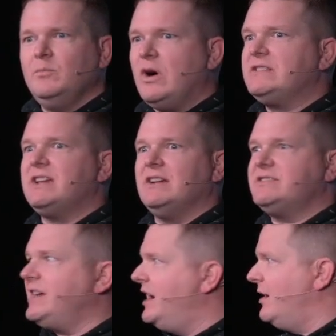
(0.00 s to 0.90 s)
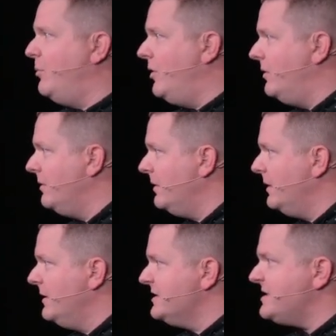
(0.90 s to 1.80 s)
Boy, it sounds terrible.
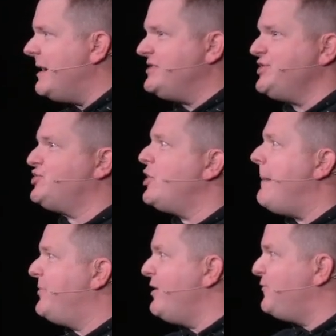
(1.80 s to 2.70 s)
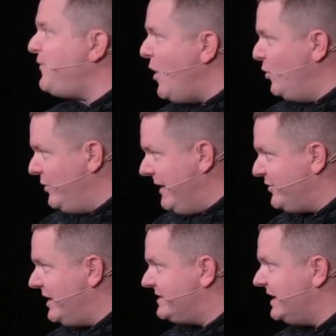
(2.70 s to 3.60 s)
Somebody just dropped their phone
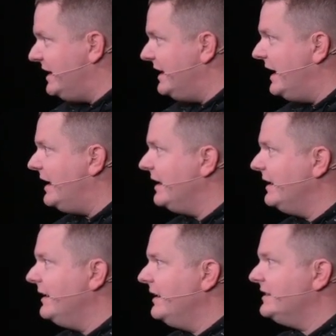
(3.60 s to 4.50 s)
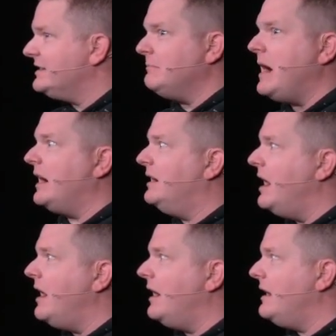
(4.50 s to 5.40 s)
after I said that. I said, my
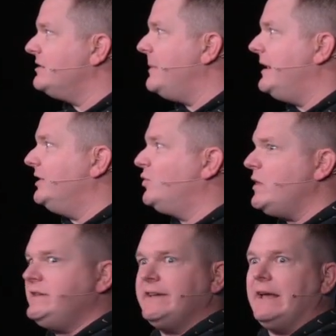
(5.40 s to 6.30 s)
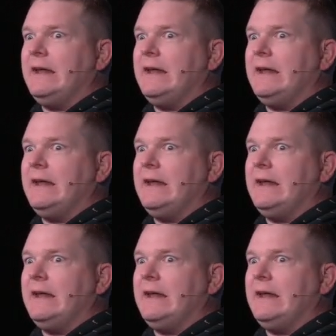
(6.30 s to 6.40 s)
God, I was about to tweet that.